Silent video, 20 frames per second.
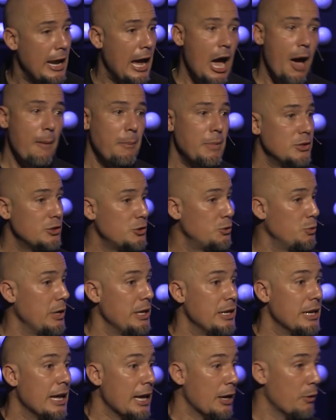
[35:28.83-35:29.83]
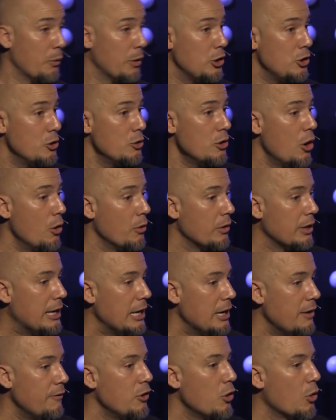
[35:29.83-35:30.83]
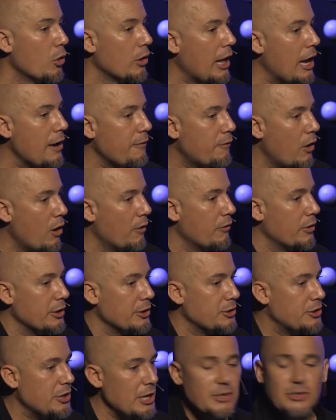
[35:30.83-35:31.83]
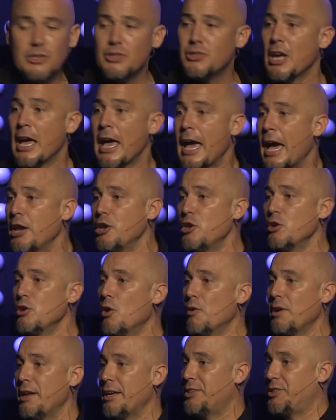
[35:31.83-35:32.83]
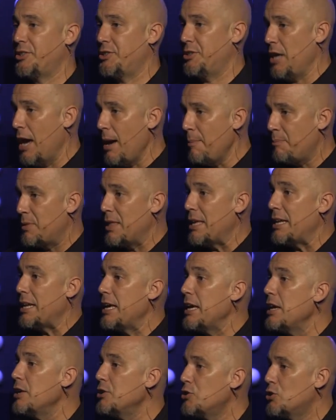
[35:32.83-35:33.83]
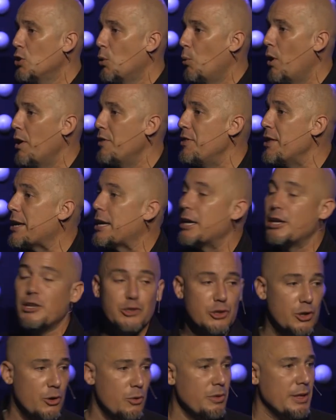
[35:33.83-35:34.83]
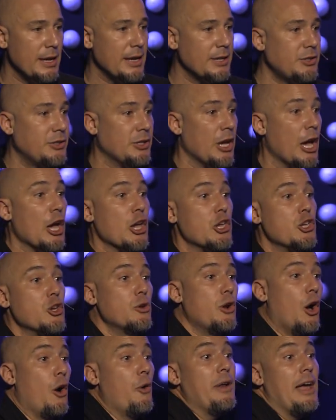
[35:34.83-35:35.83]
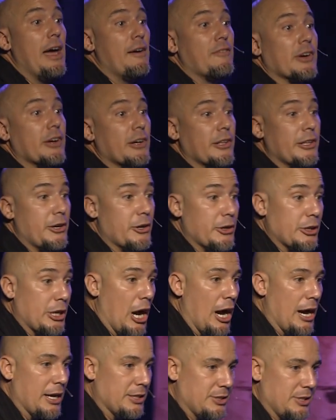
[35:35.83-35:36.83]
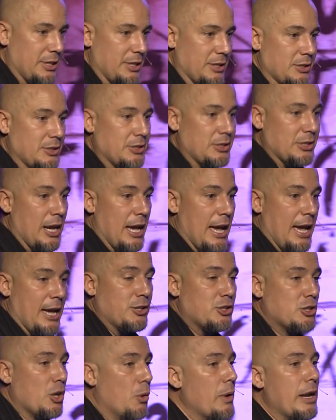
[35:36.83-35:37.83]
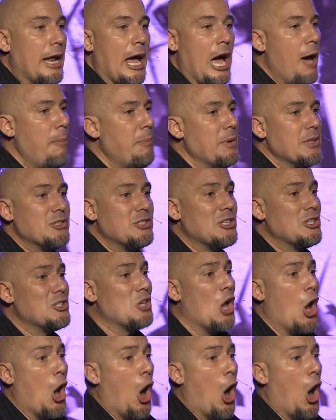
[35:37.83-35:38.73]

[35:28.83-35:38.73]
happens when, when you don't give your life over to Jesus and you don't accept that He's the one that can do this, you don't have a cleared conscience. And so what happens is